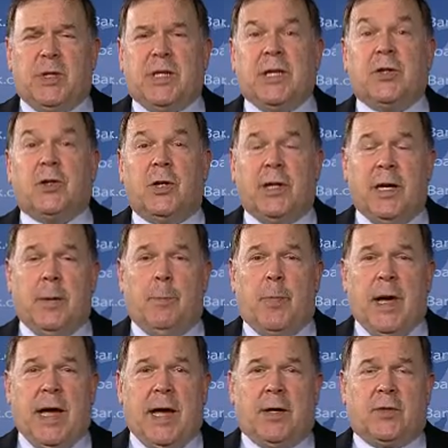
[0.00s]
potential
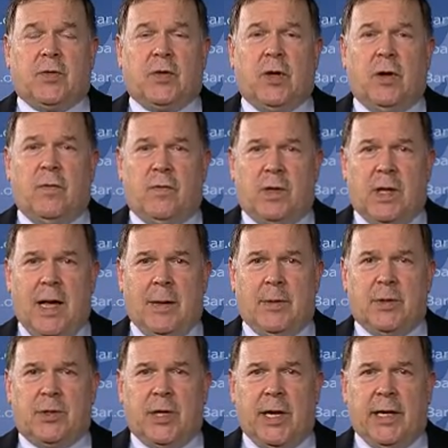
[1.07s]
impacts of
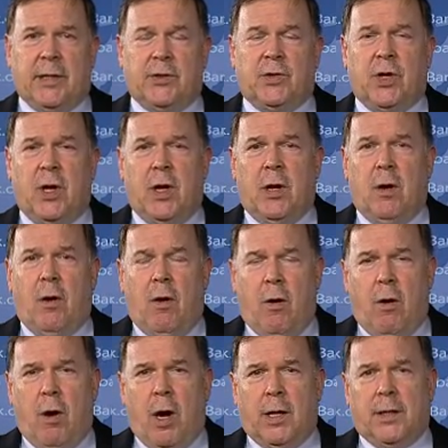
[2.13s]
climate change
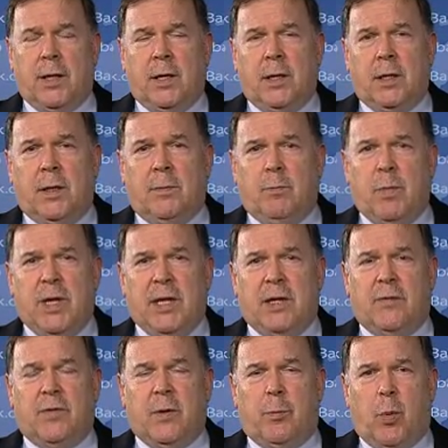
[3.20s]
on
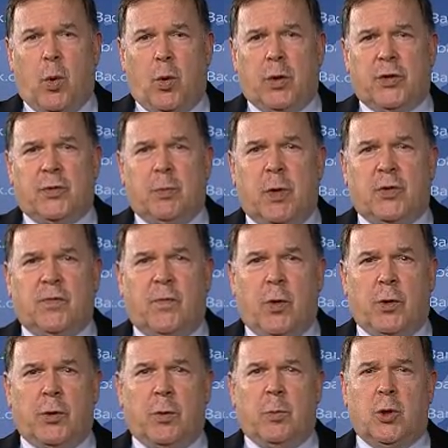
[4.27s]
many of the poorest, most
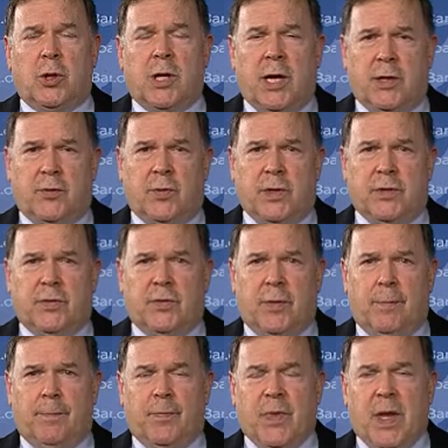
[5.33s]
vulnerable countries.
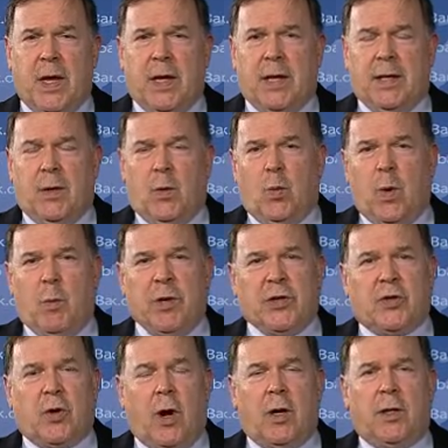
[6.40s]
When we
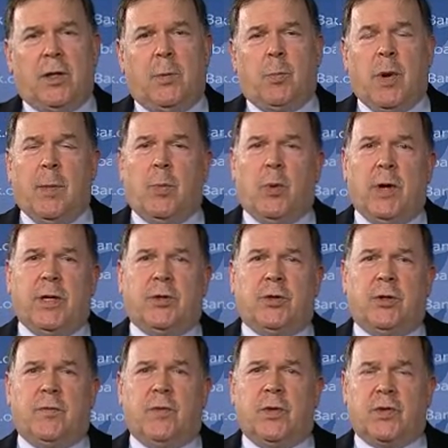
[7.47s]
started the
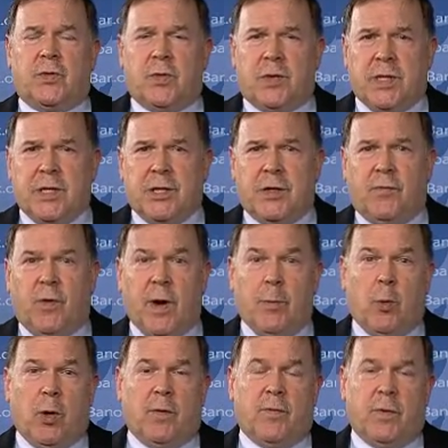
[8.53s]
preparation of the Strategic
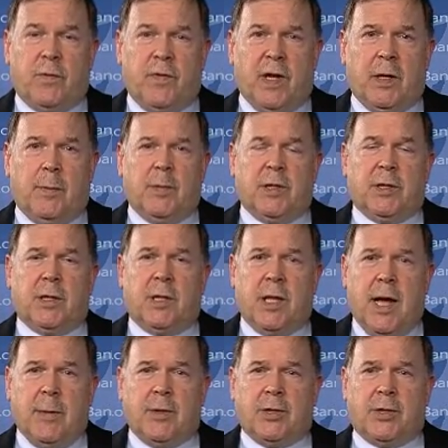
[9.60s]
Framework for Development and
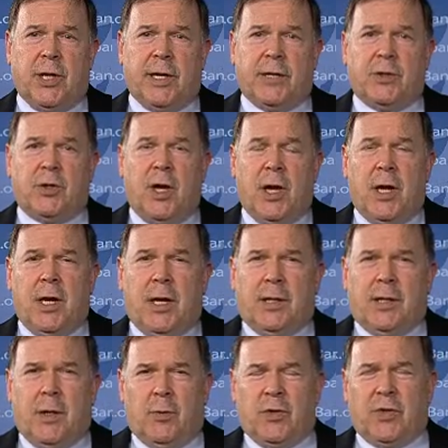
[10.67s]
Climate Change,
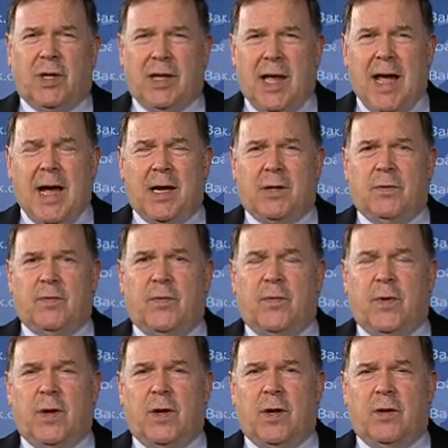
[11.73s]
there was a lack
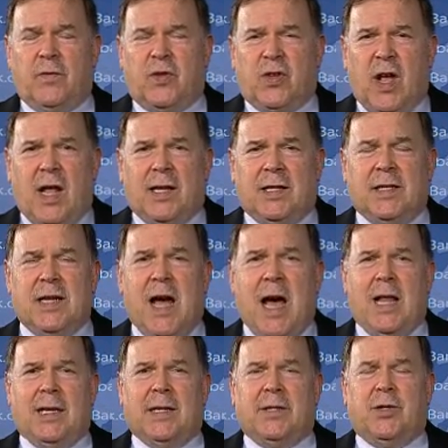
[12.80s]
of solid
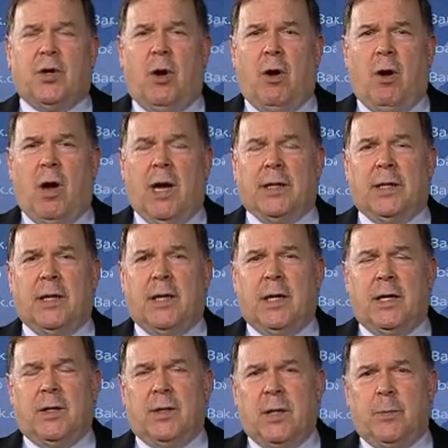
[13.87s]
knowledge on
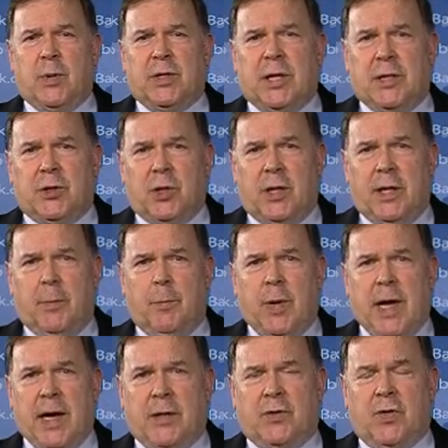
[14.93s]
the potential
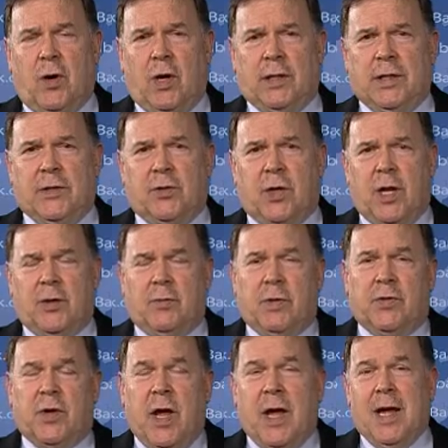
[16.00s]
impacts on these
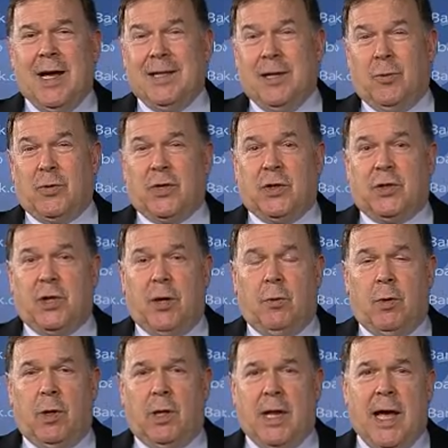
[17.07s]
countries, and there was a
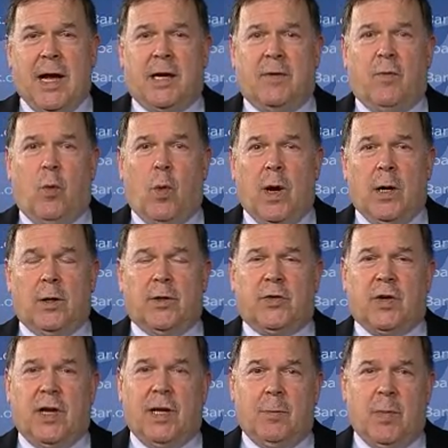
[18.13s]
general lack of
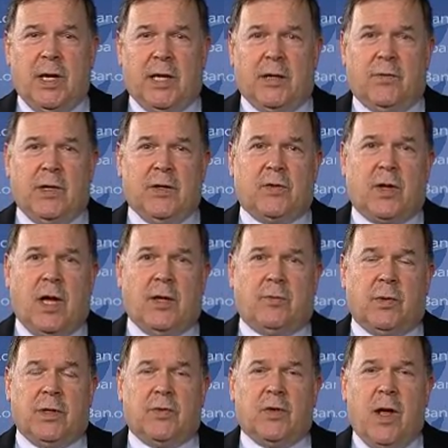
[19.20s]
awareness in many of these
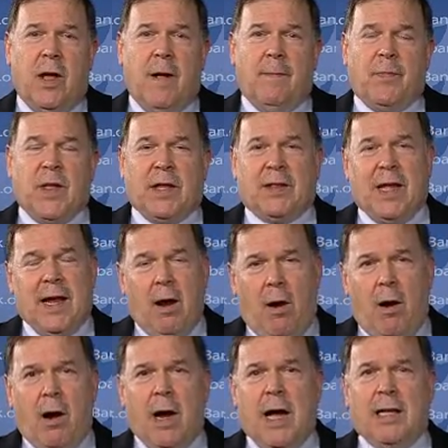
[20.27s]
countries that they
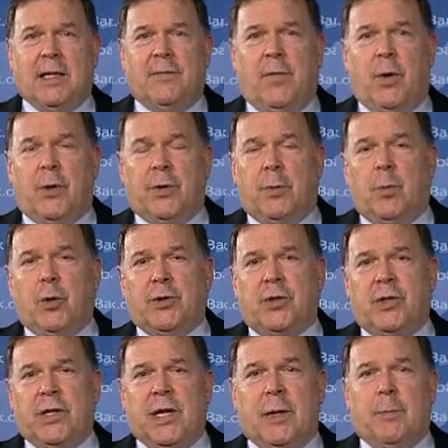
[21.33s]
are highly vulnerable
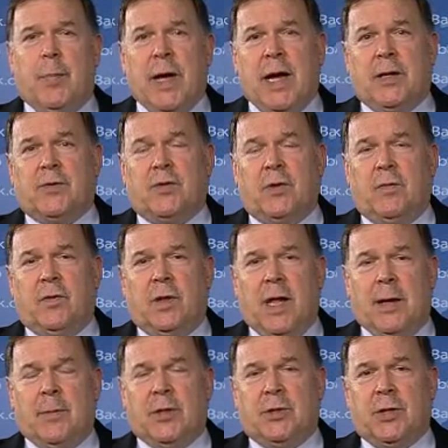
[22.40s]
to the impacts of
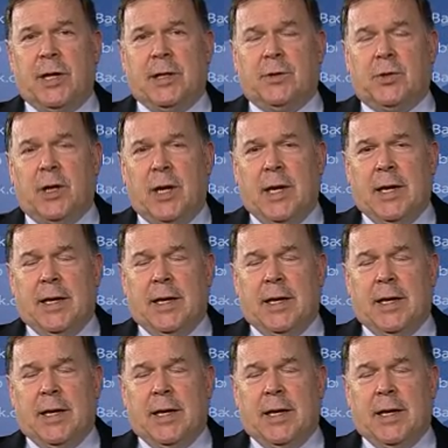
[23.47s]
climate change.